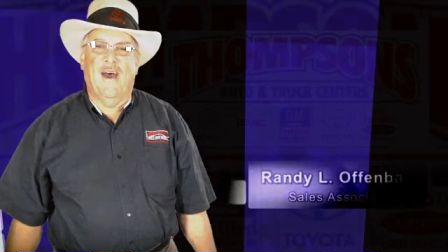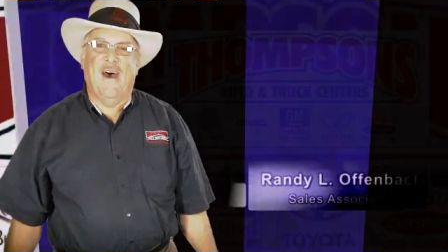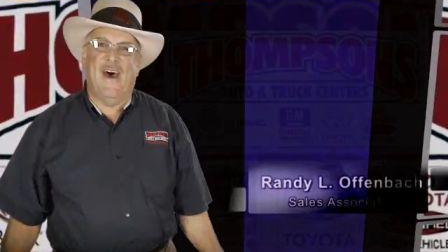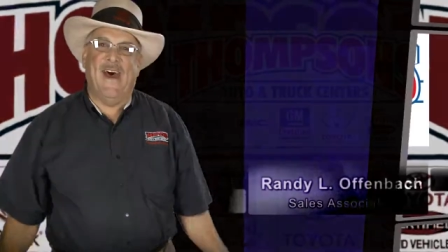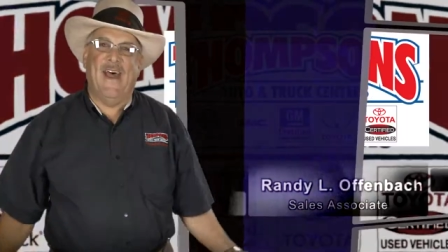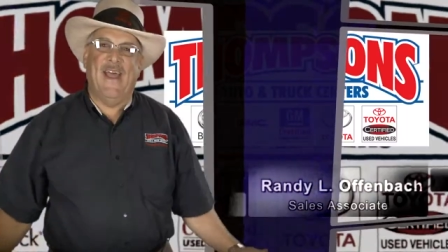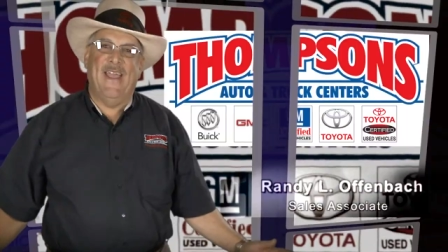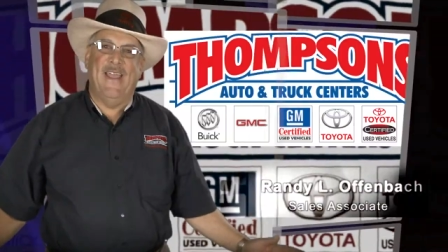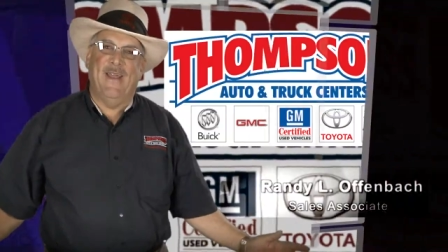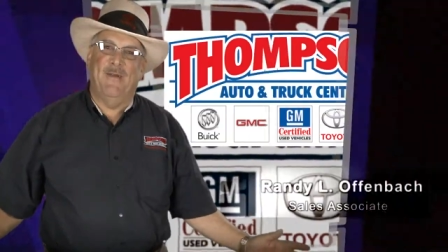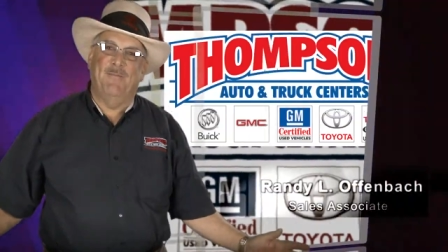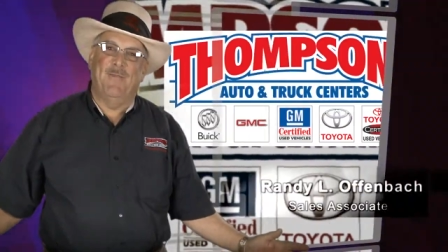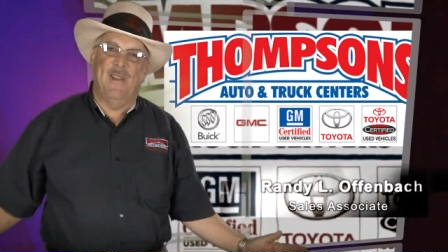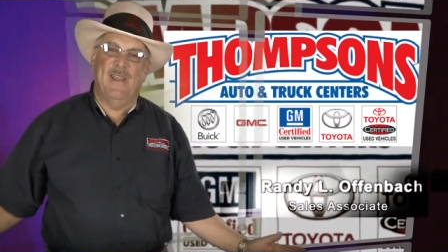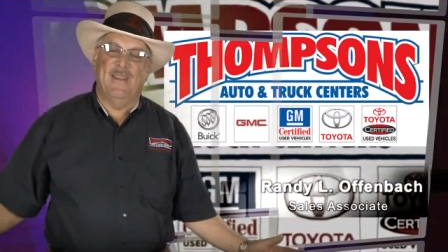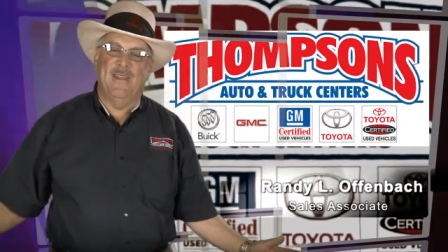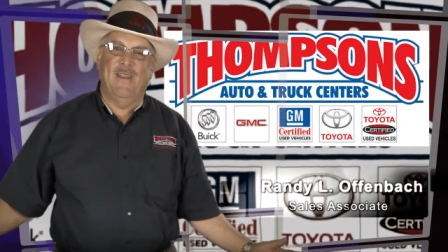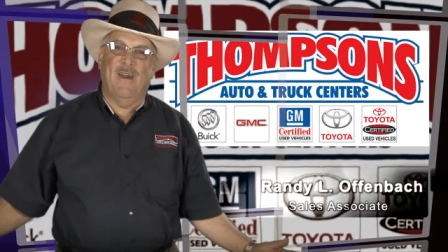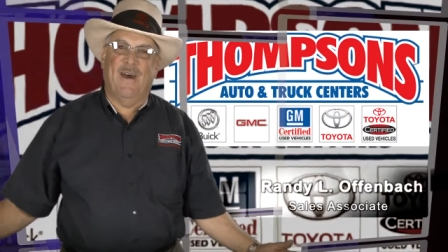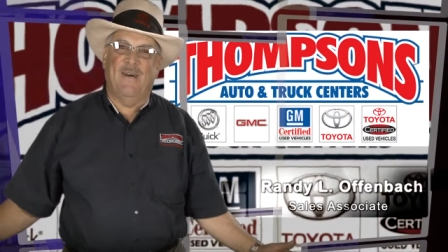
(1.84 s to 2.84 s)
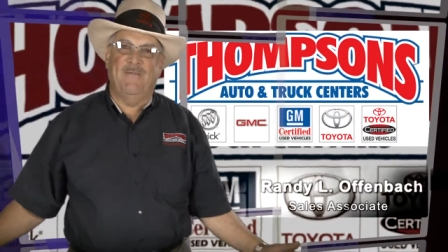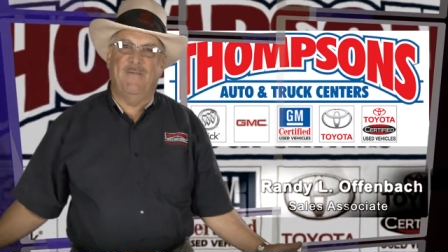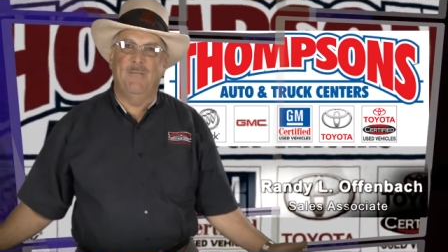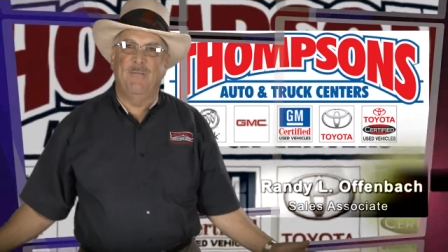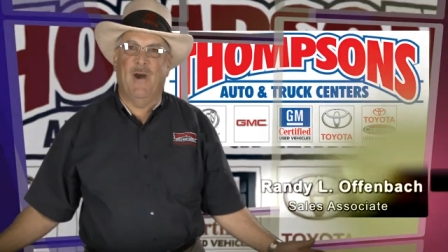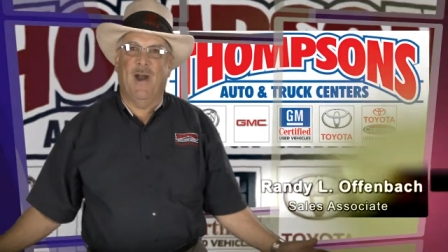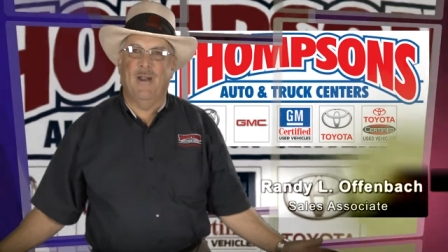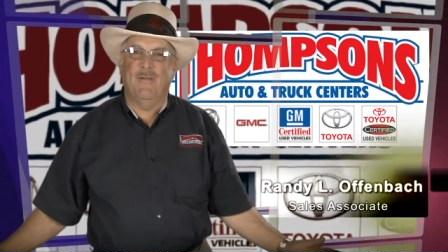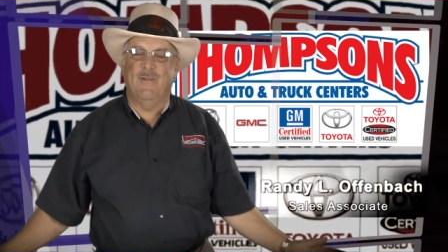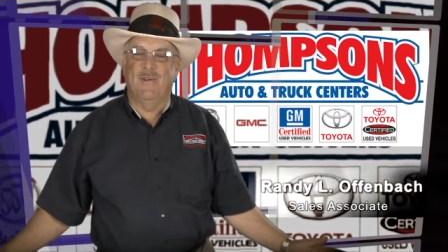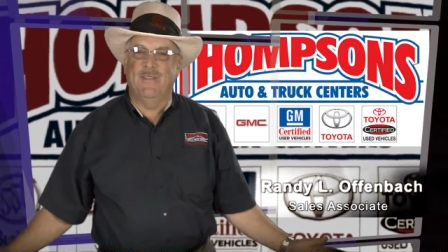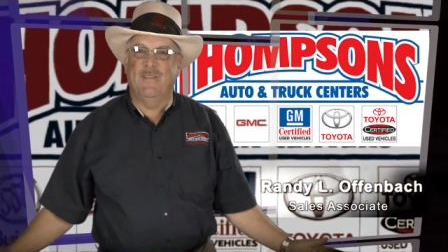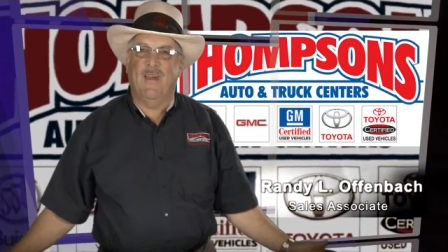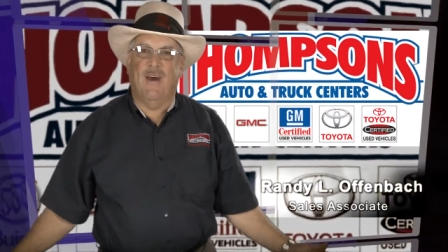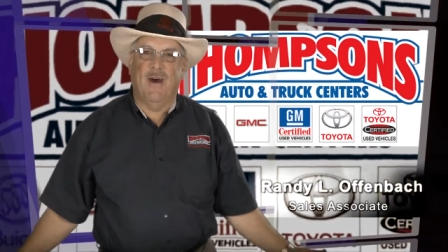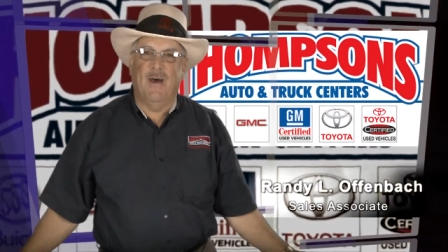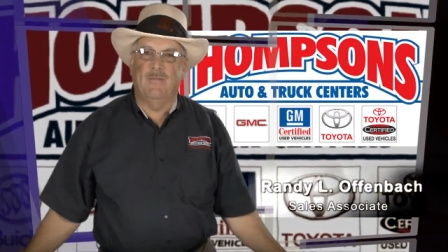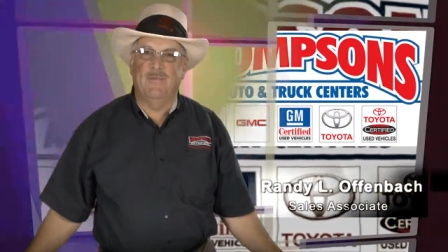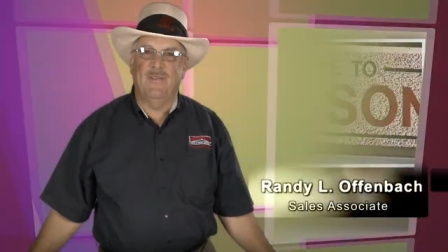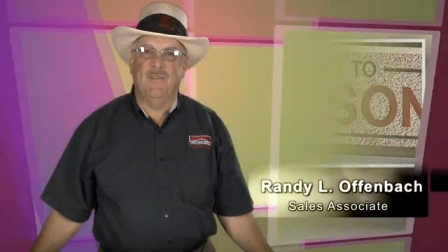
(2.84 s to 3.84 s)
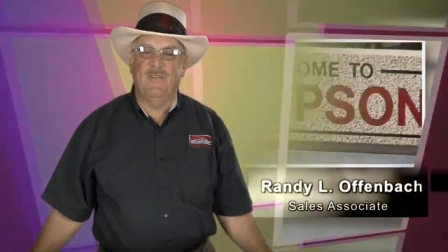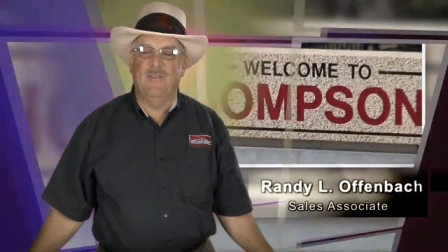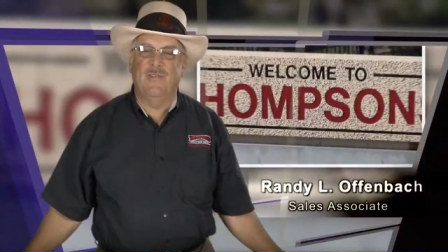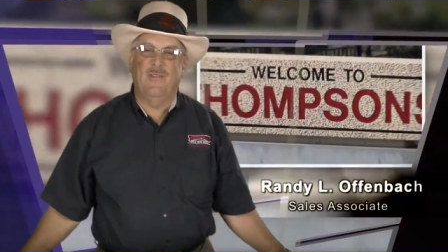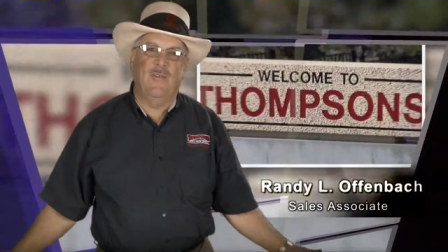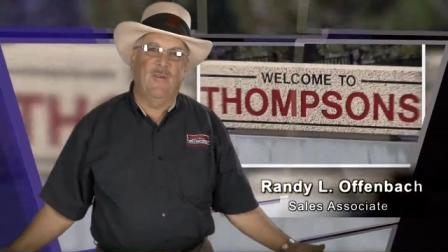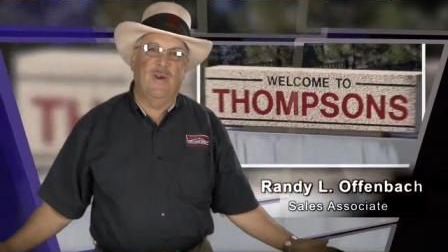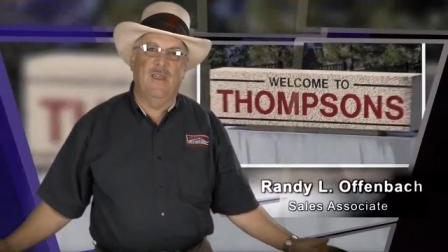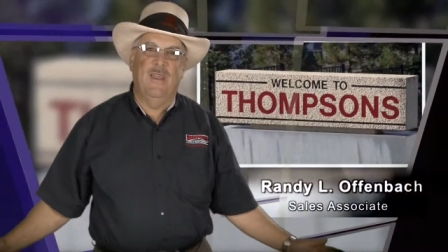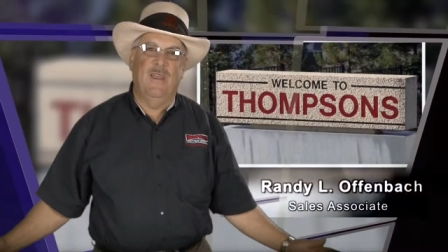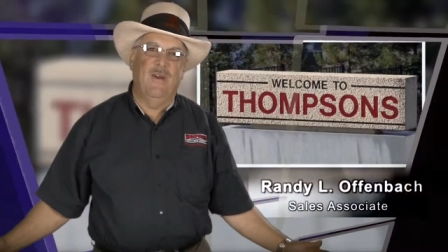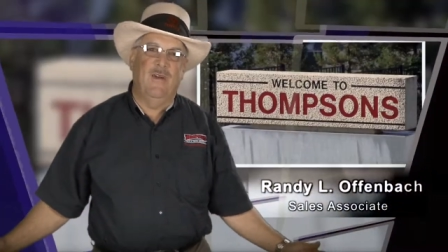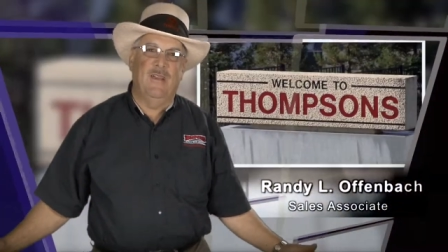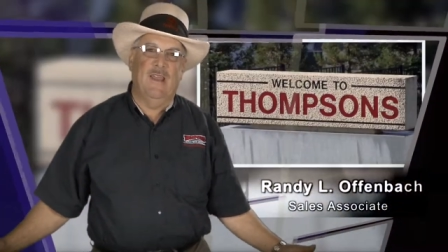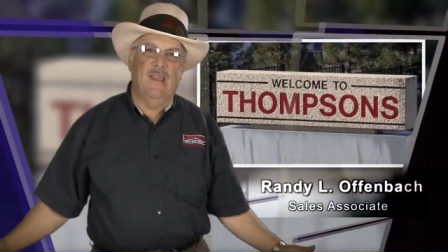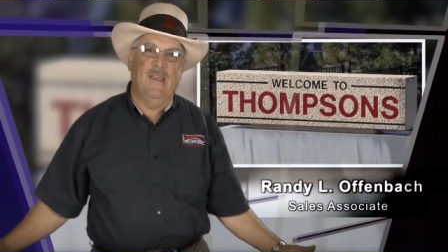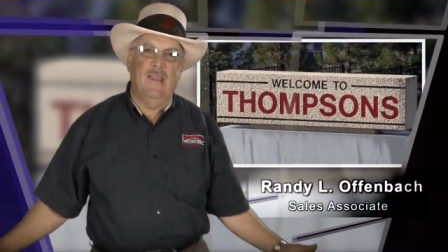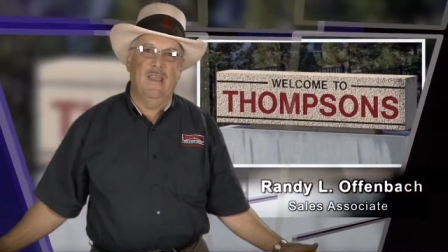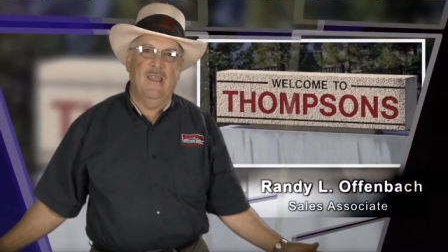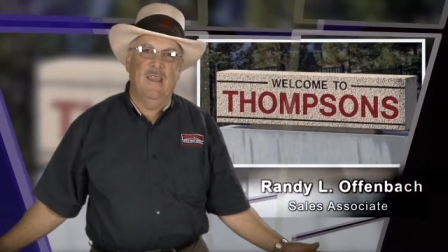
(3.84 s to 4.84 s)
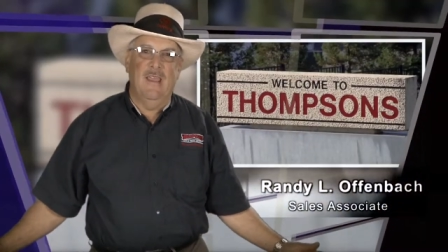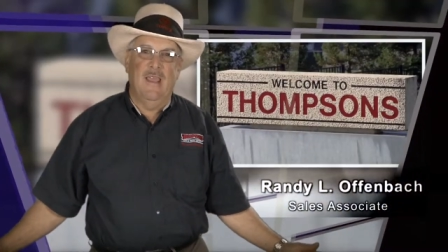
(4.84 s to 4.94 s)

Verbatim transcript: Hi, I'm Randy Offenbach with Thompson's Toyota.